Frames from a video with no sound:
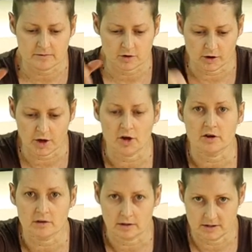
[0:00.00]

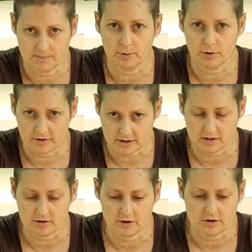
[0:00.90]
Toyota had put the
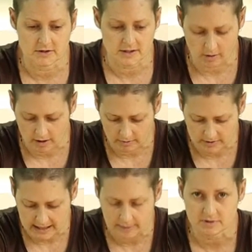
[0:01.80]
screw, so I
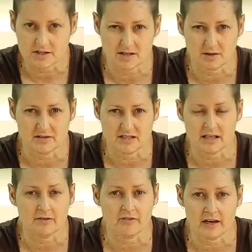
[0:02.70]
was able to sort of
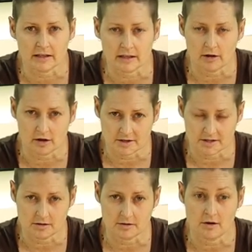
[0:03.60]
stick fairly
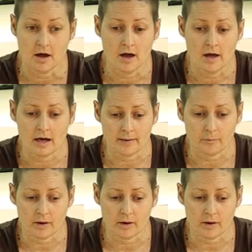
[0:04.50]
close to um,